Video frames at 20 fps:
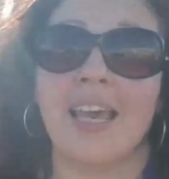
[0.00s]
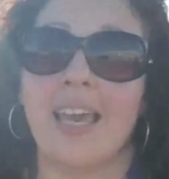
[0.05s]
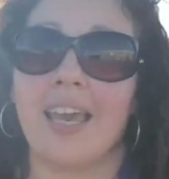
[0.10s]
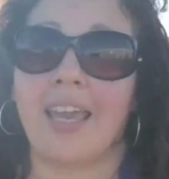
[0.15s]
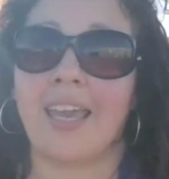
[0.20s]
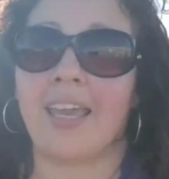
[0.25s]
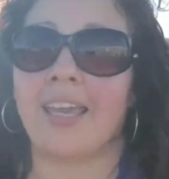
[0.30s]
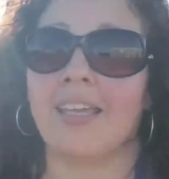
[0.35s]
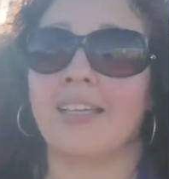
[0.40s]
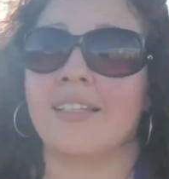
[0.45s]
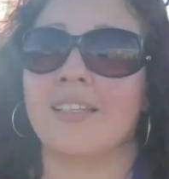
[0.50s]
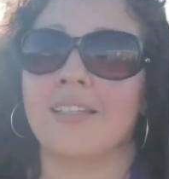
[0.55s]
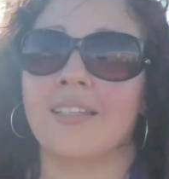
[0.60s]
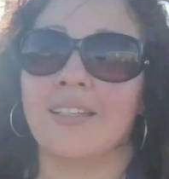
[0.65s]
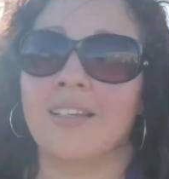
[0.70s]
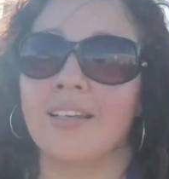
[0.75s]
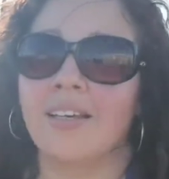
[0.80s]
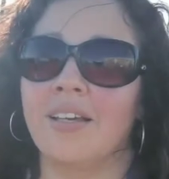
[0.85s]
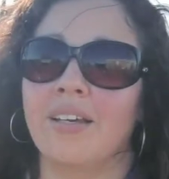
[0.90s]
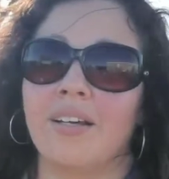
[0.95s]
and
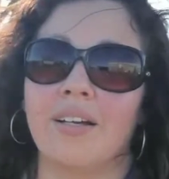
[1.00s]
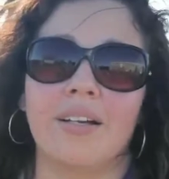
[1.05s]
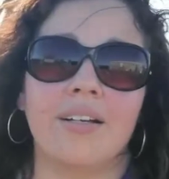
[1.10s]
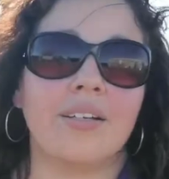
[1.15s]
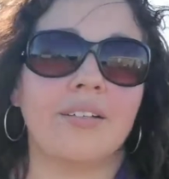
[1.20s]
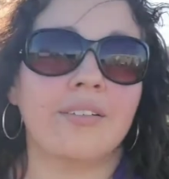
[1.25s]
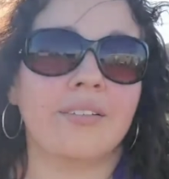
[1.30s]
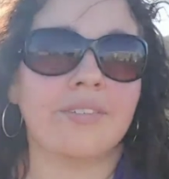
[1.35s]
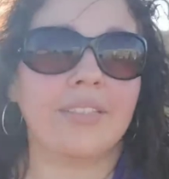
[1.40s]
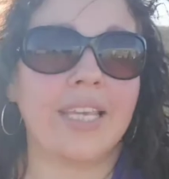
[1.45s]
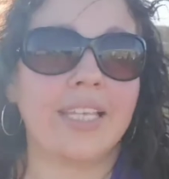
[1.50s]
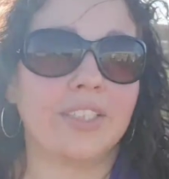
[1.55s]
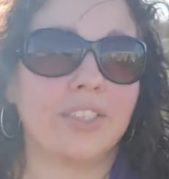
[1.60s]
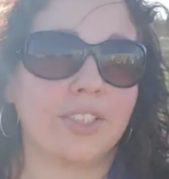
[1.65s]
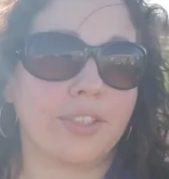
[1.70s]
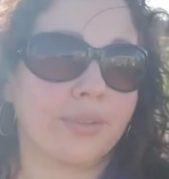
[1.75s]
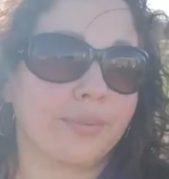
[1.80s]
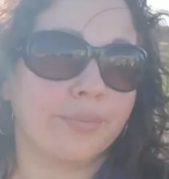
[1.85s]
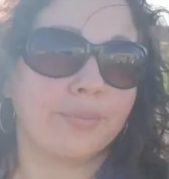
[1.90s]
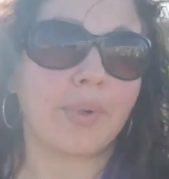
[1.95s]

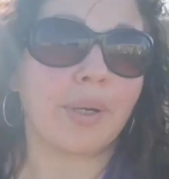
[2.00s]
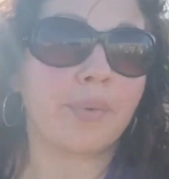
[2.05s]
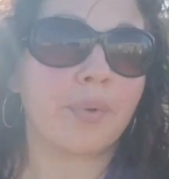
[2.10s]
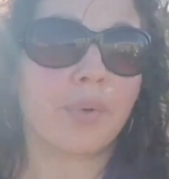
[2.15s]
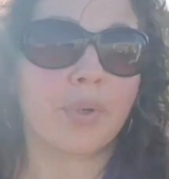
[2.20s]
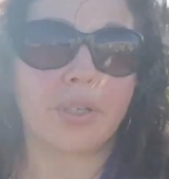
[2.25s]
nature. I mean, what